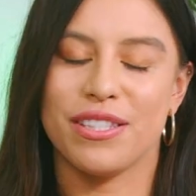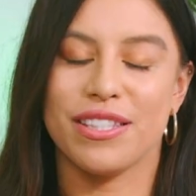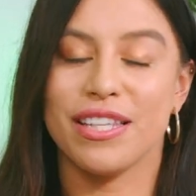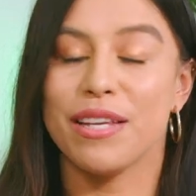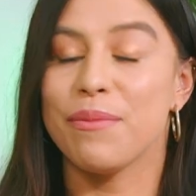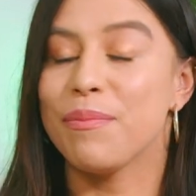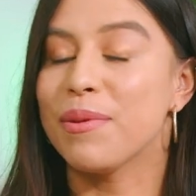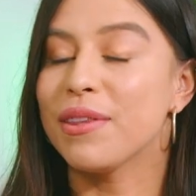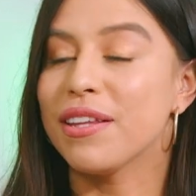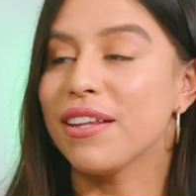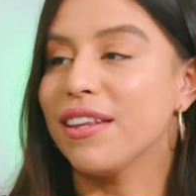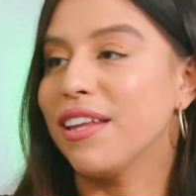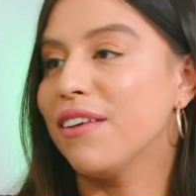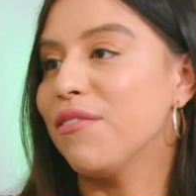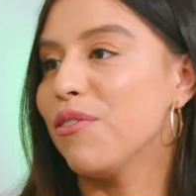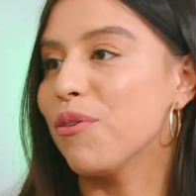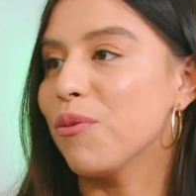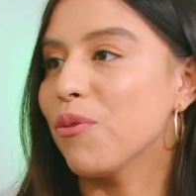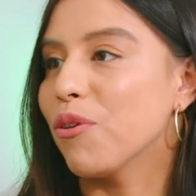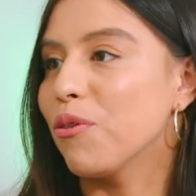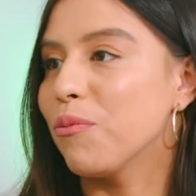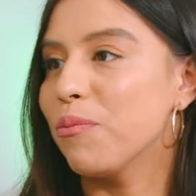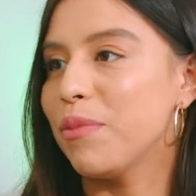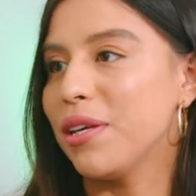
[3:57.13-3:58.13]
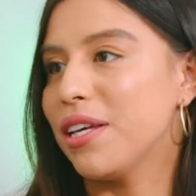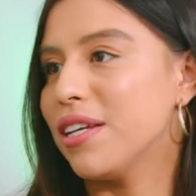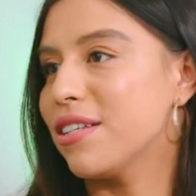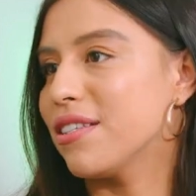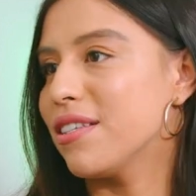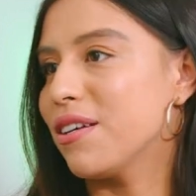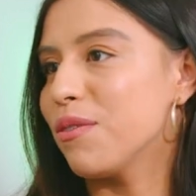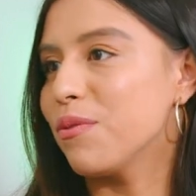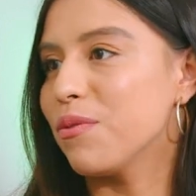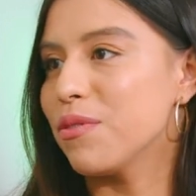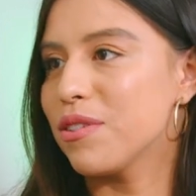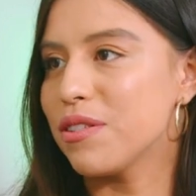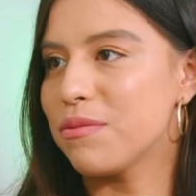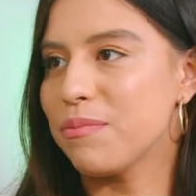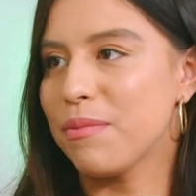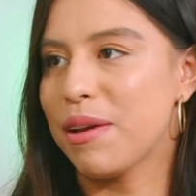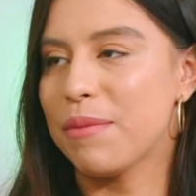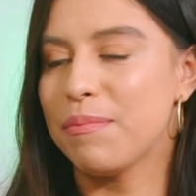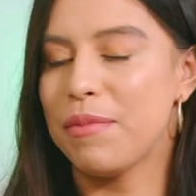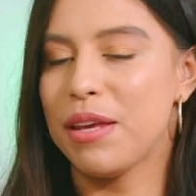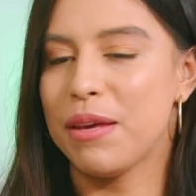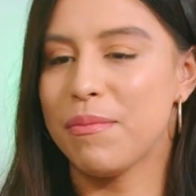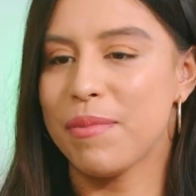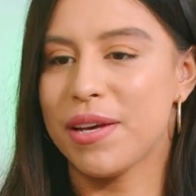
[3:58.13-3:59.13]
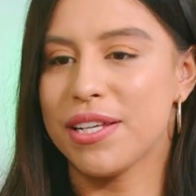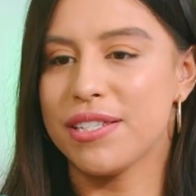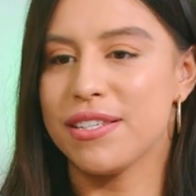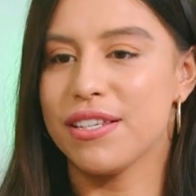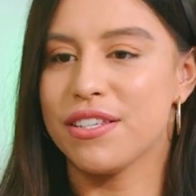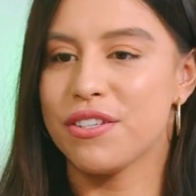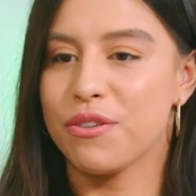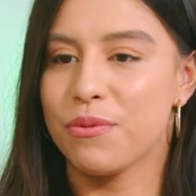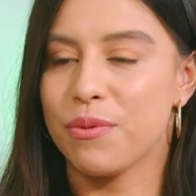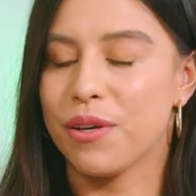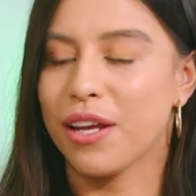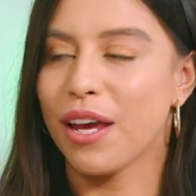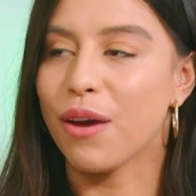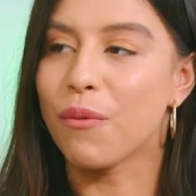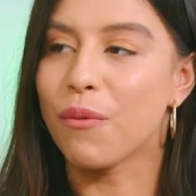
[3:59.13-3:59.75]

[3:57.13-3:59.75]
sleep in the living room because there was me and my sister would get